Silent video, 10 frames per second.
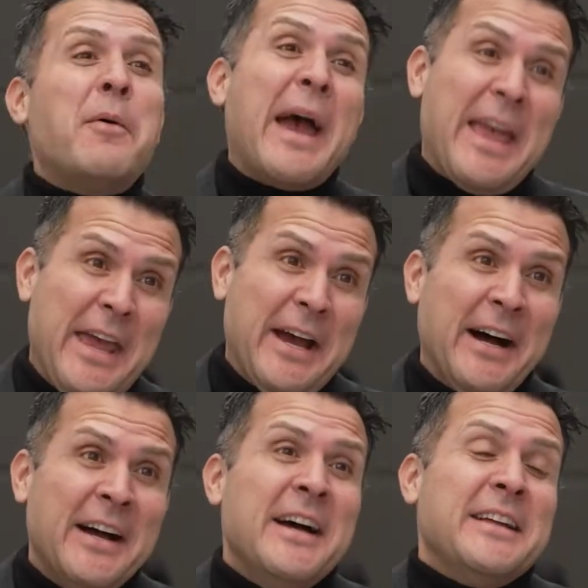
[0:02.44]
we are
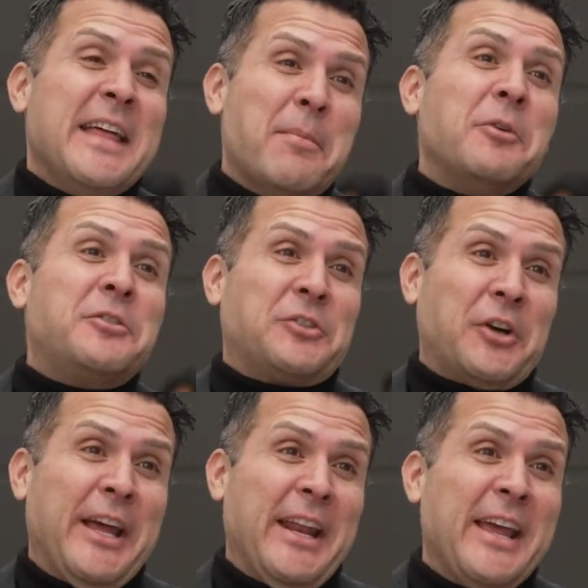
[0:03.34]
here
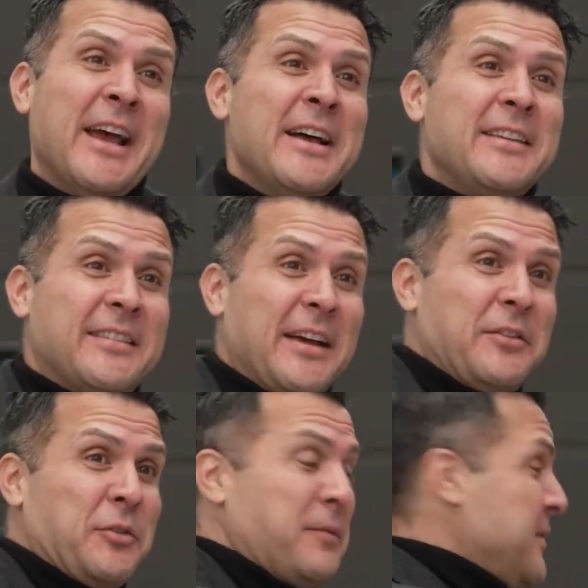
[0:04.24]
demonstrating
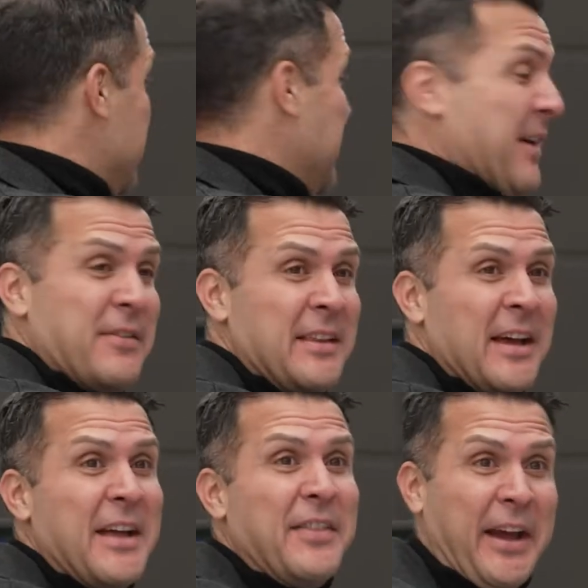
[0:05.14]
SunSwift 7,
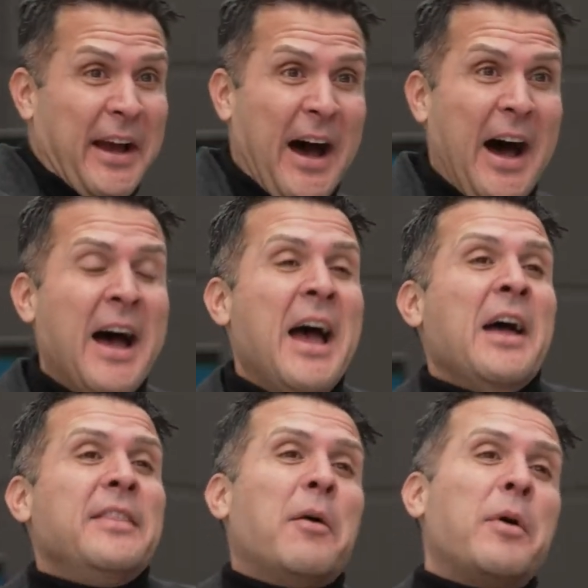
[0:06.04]
the car
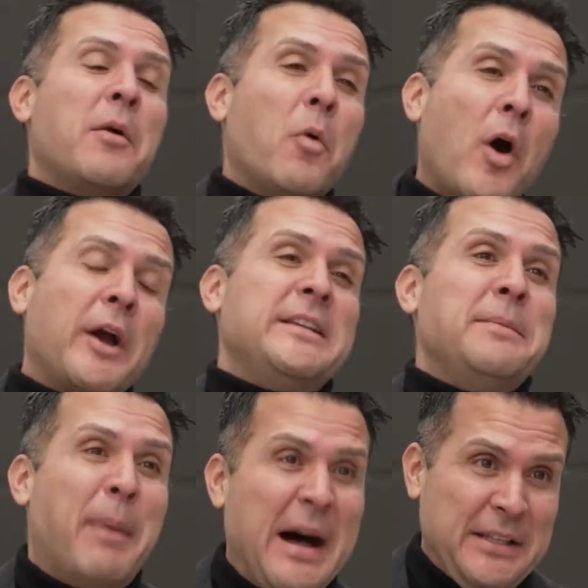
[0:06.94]
that we worked in
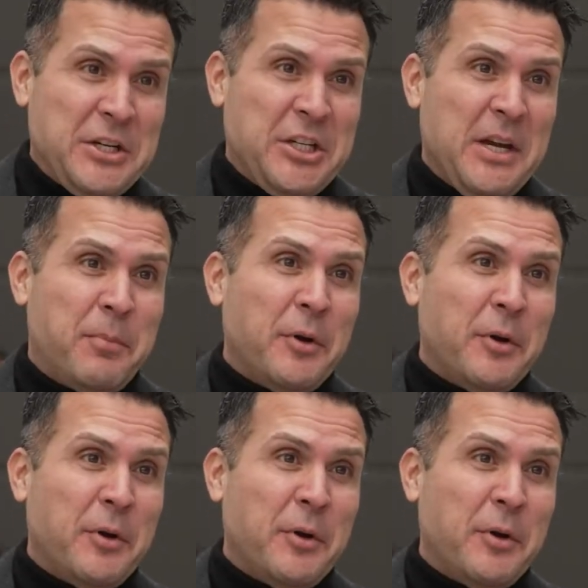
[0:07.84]
partnership